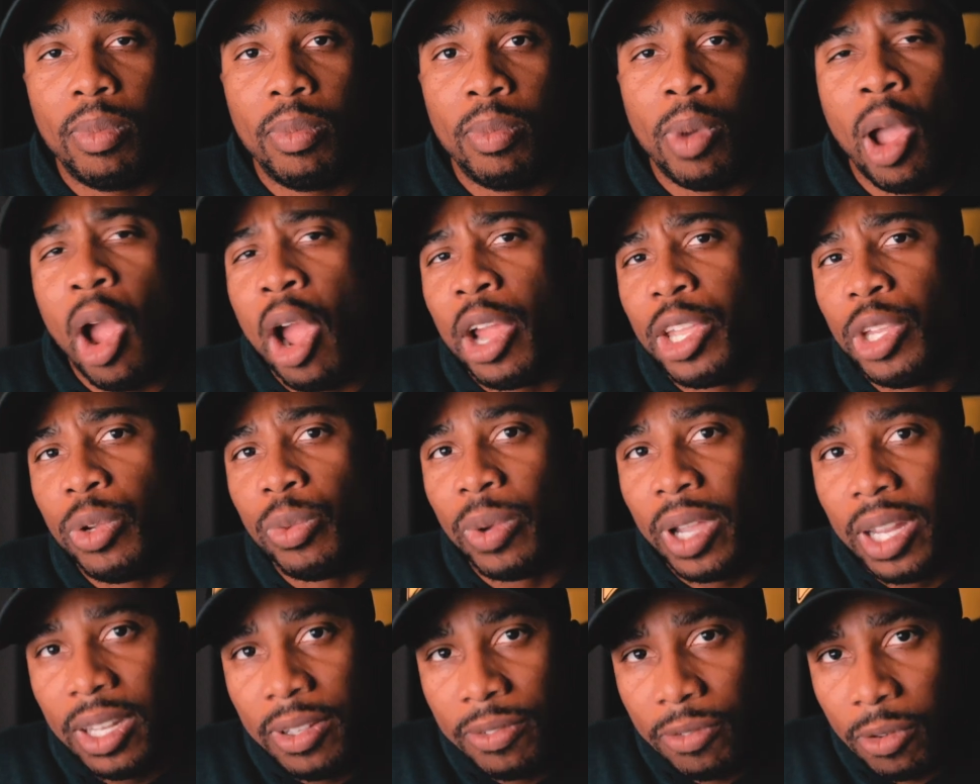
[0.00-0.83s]
But are you
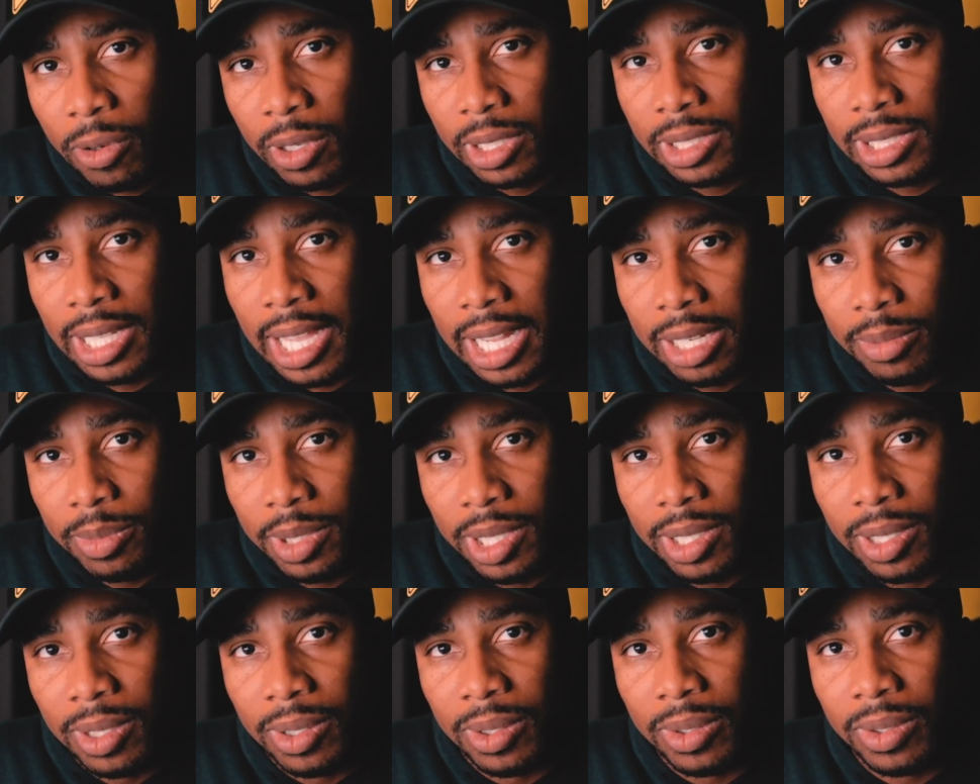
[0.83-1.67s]
ready for
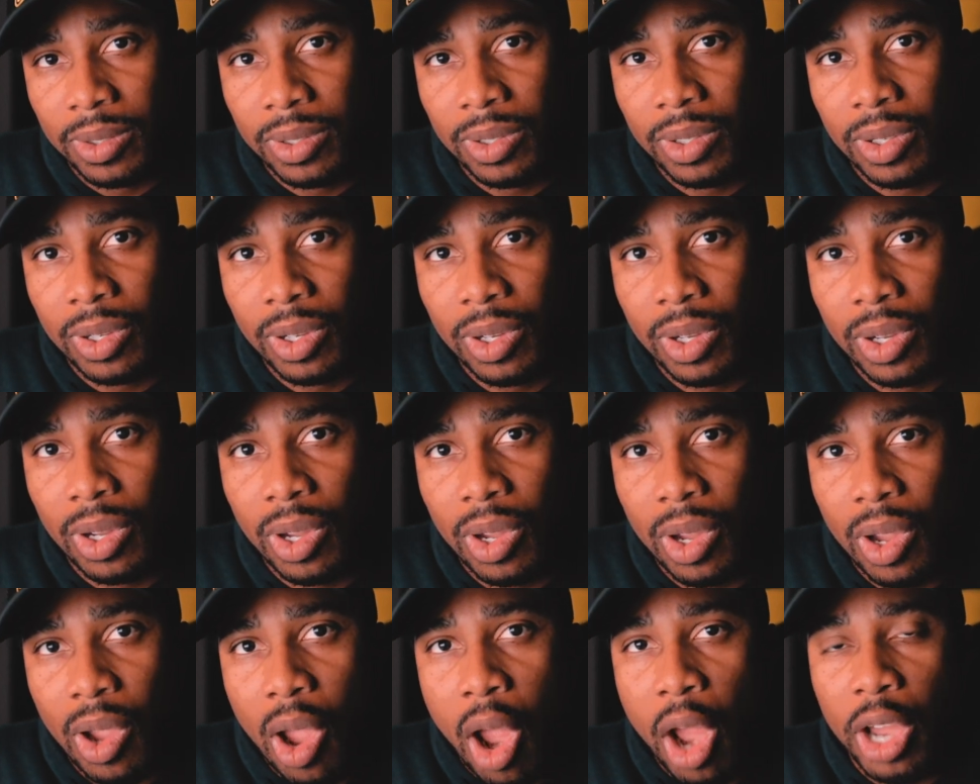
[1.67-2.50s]
autonomy, though?
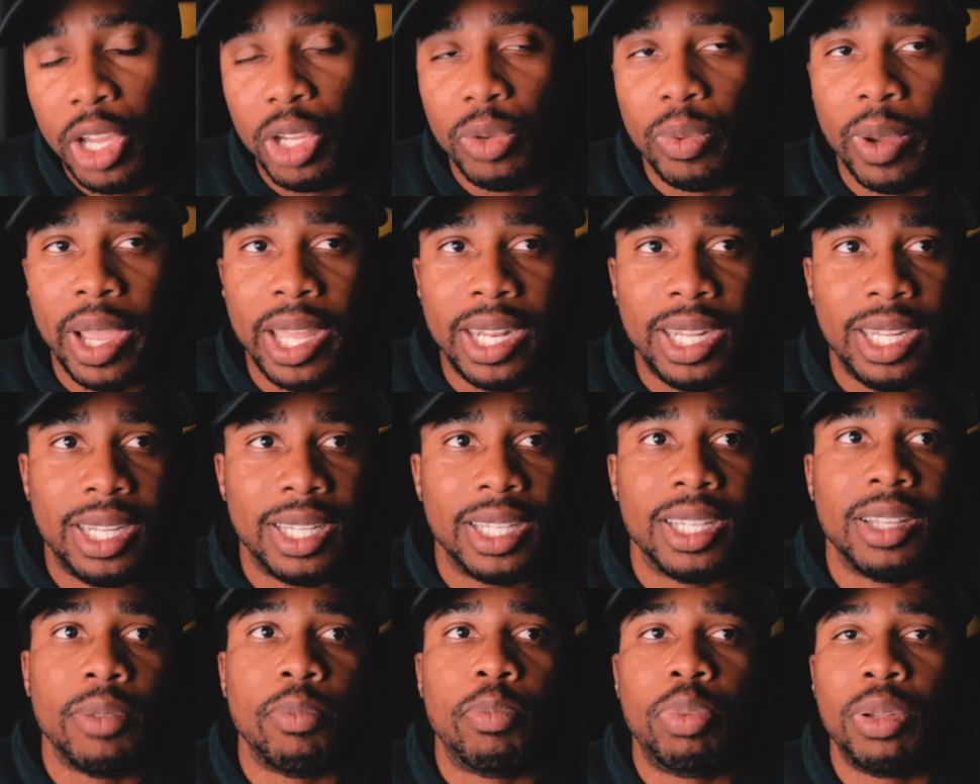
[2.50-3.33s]
Are you ready
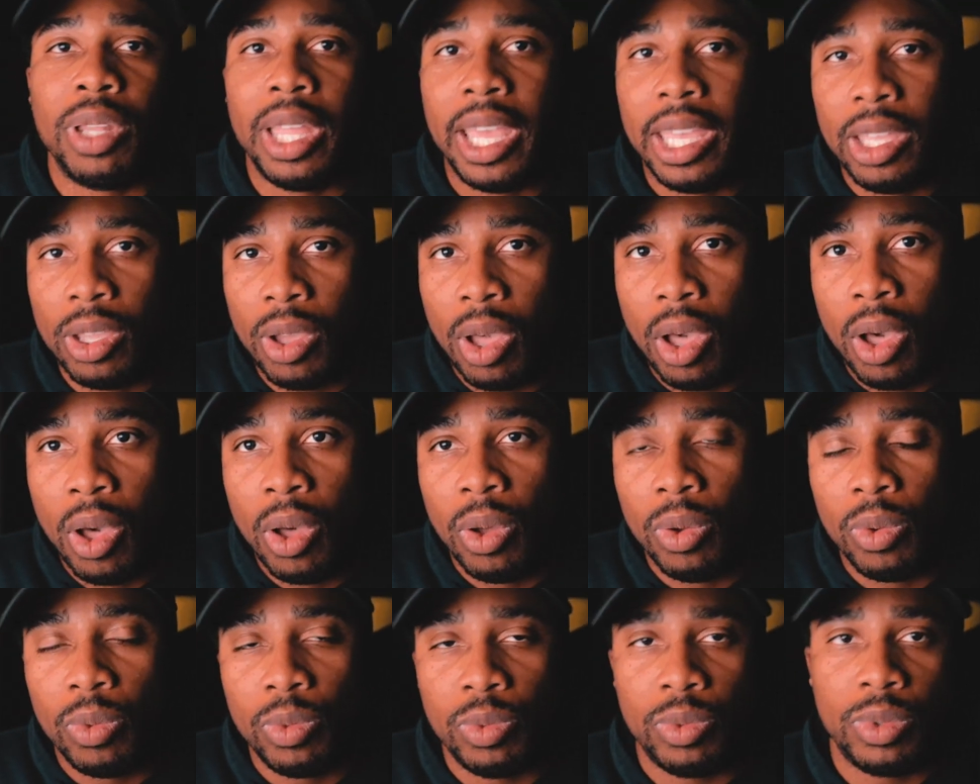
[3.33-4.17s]
to plan your
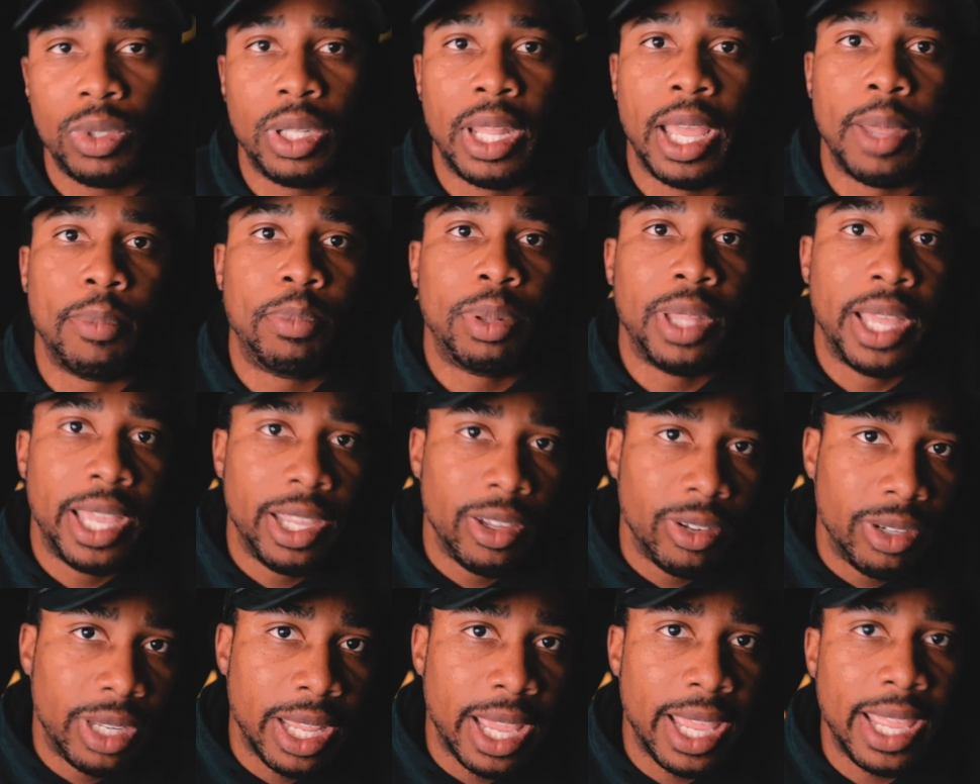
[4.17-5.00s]
own, like, plan
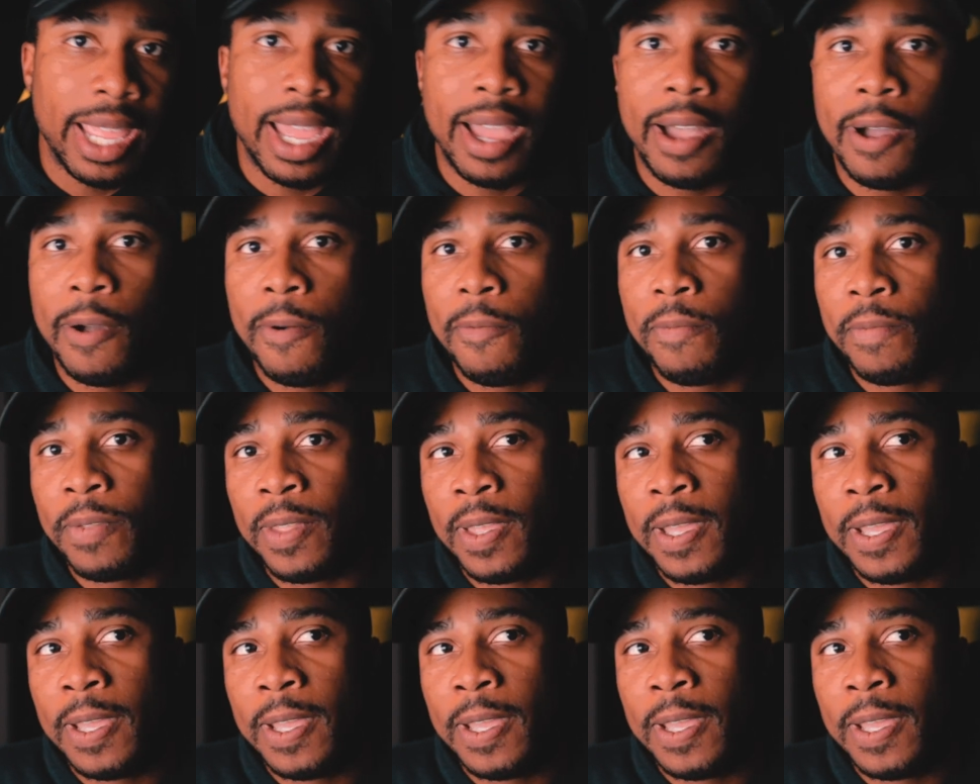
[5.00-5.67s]
your day out,